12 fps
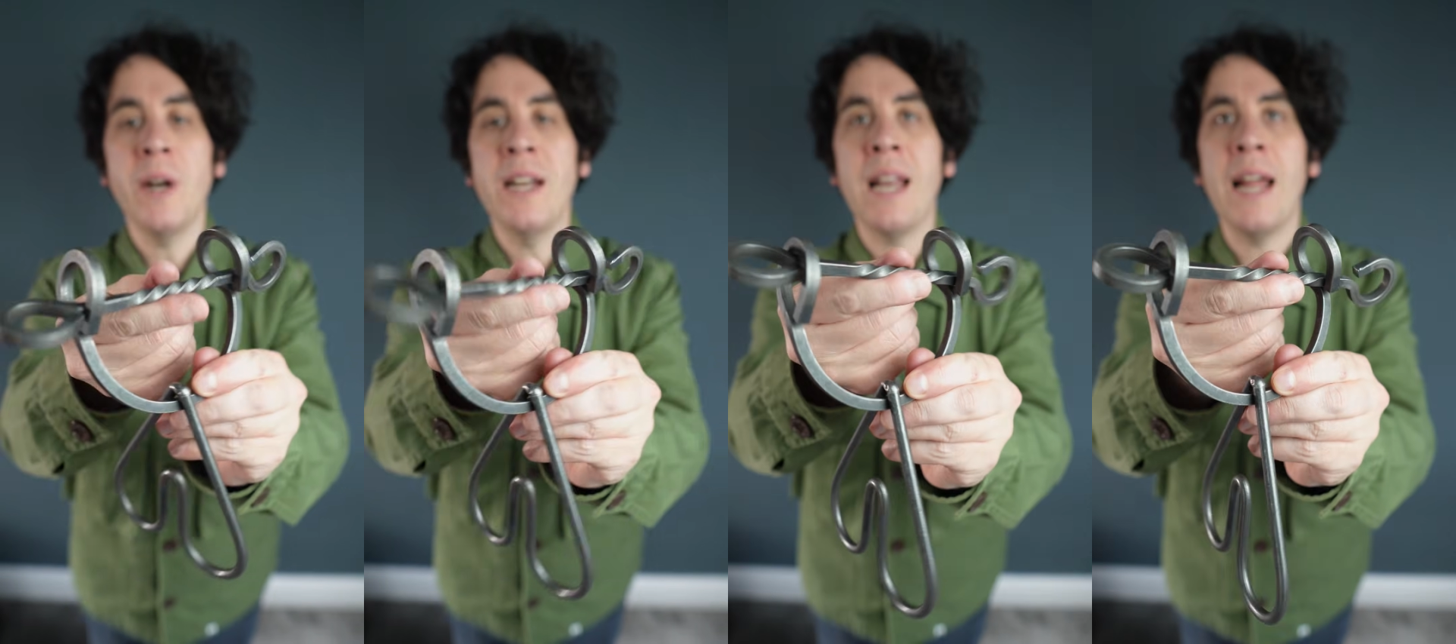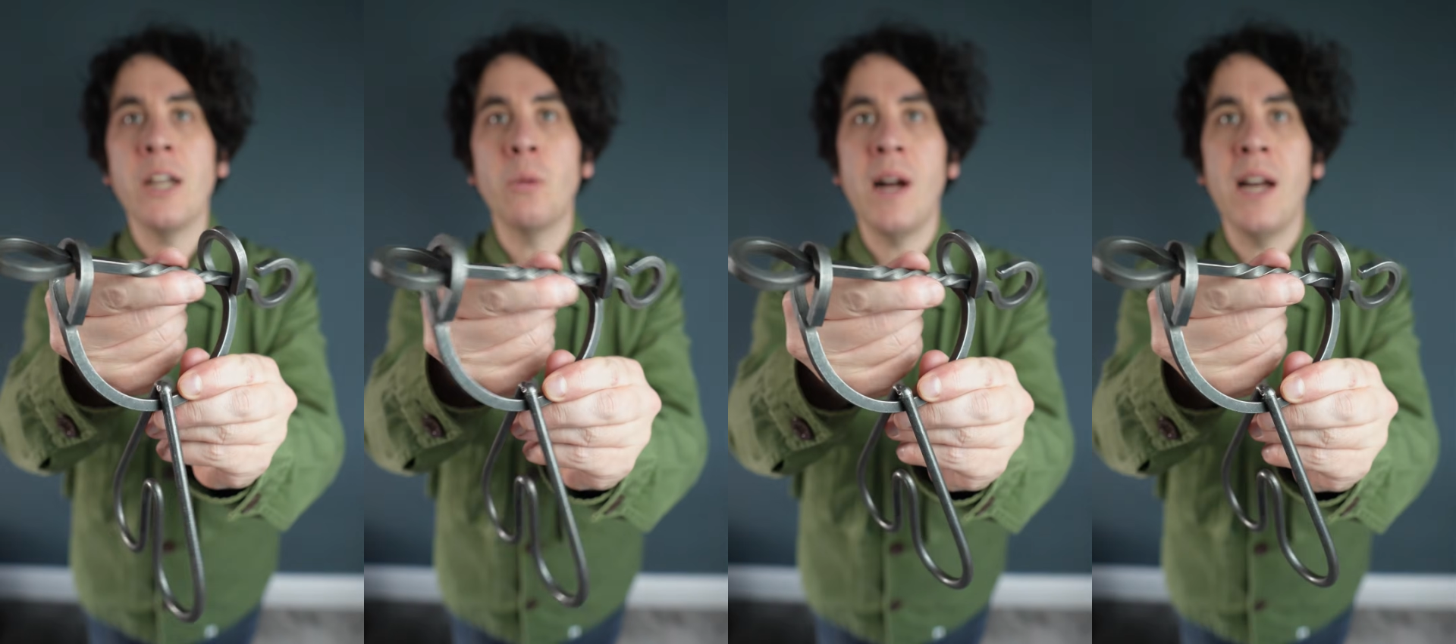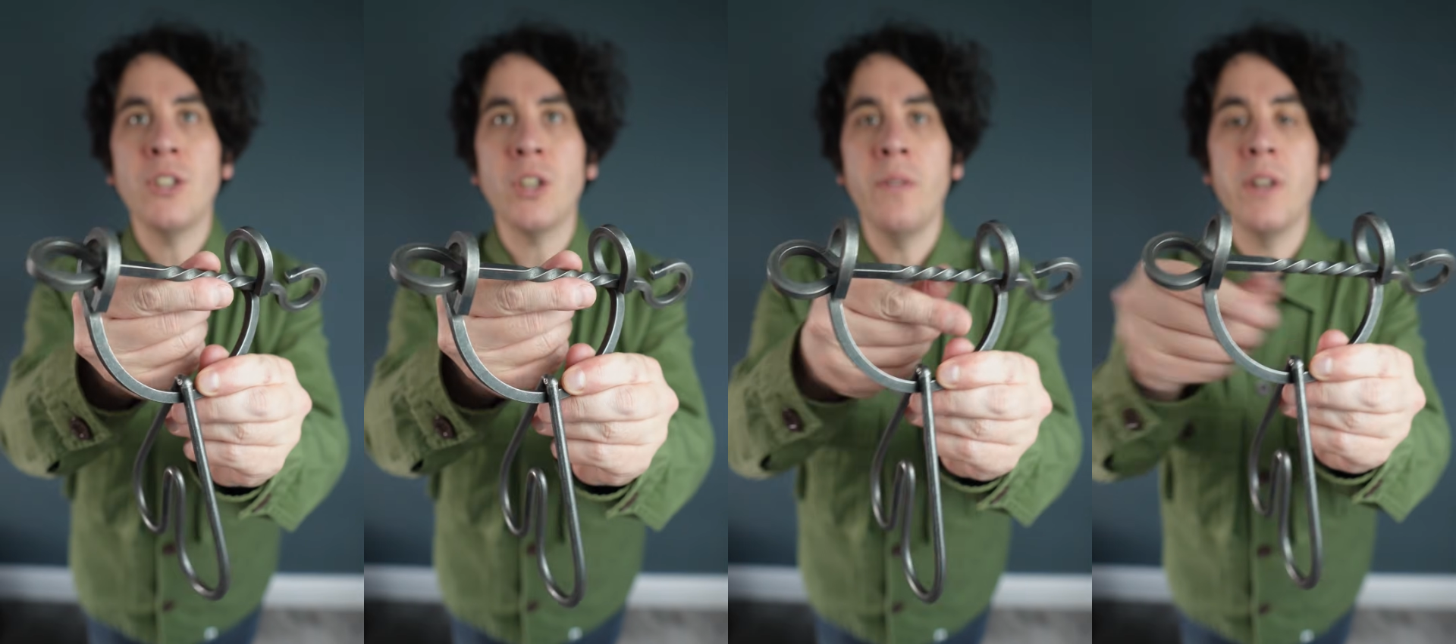and
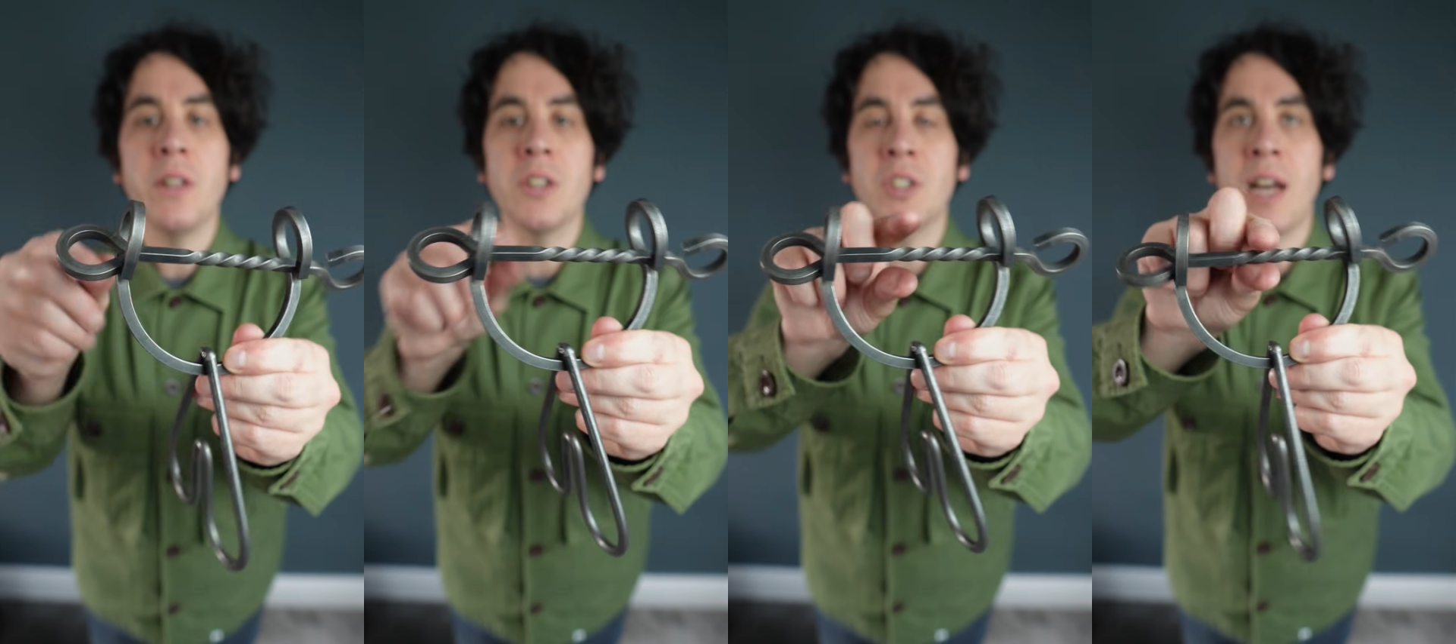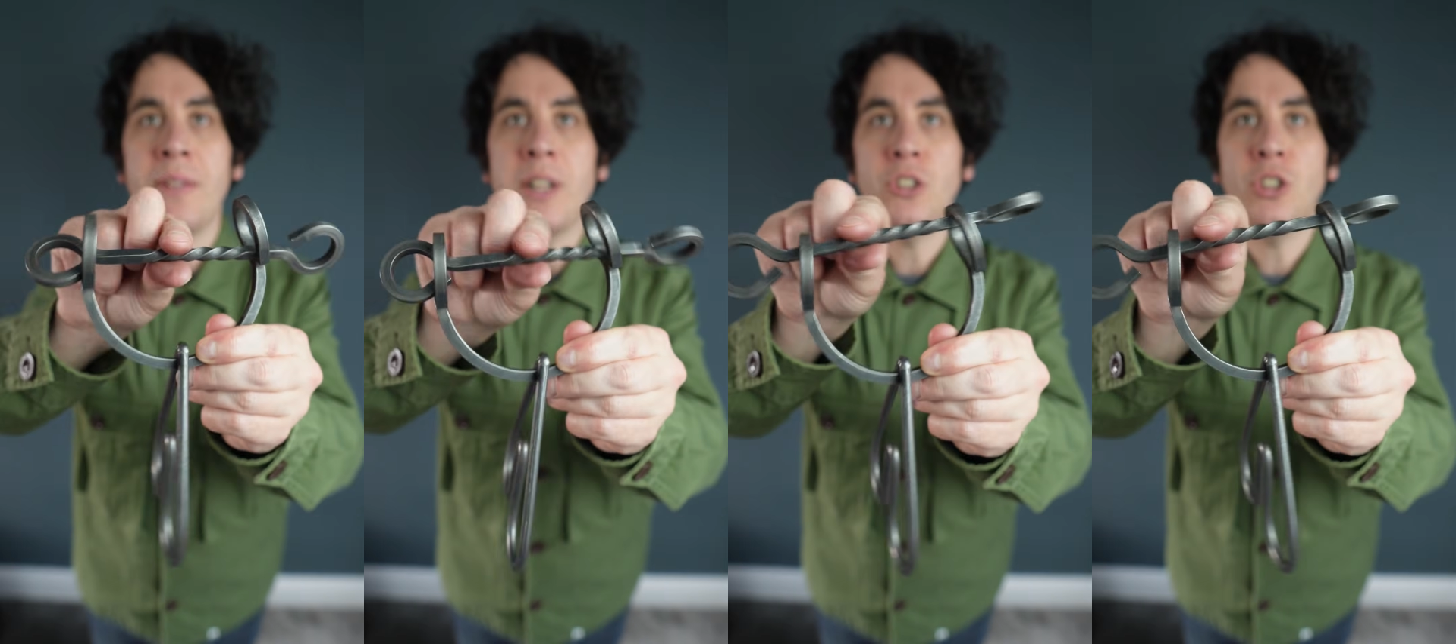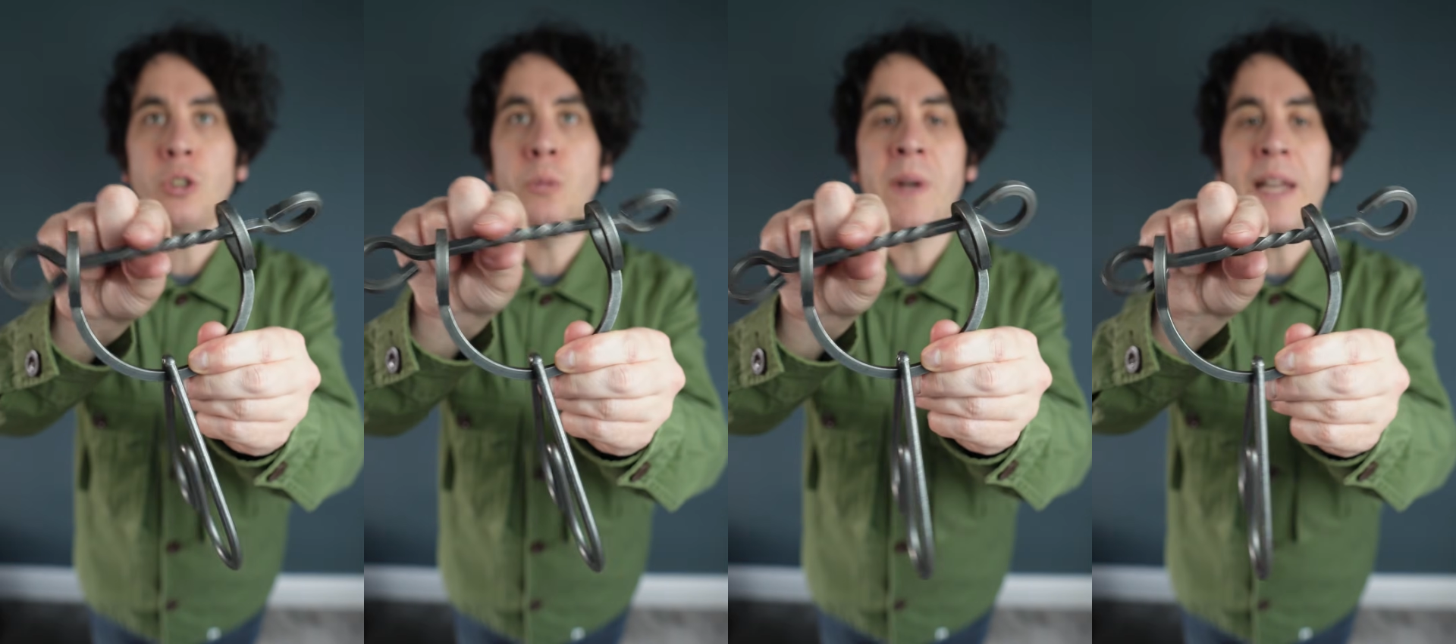likewise on the other side, they're
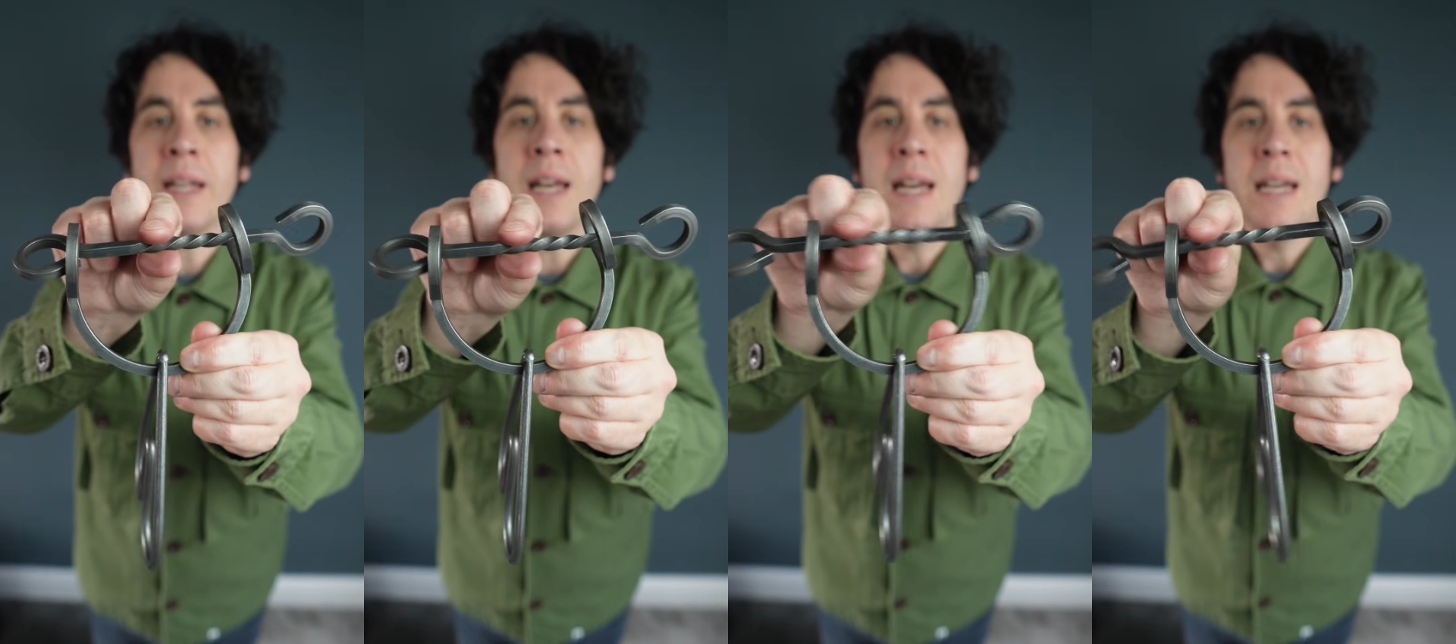too big.